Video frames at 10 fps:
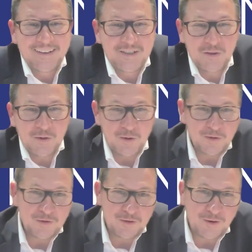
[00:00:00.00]
He's on the
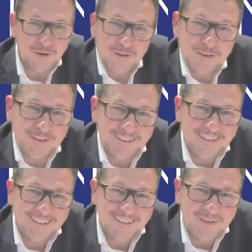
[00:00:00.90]
hook for the lot
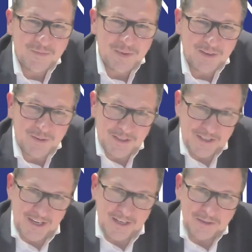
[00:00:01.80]
because
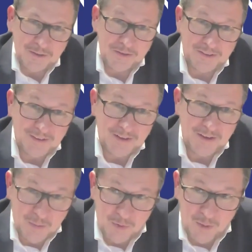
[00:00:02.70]
he's acted
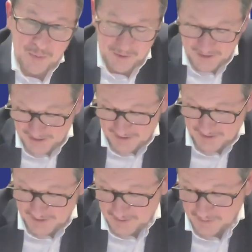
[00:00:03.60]
improperly
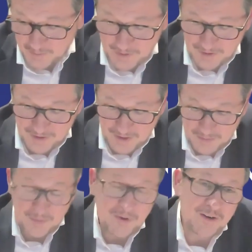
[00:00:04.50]
and with
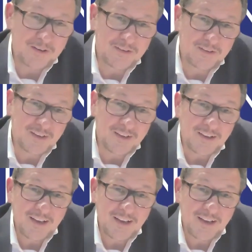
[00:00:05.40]
impropriety,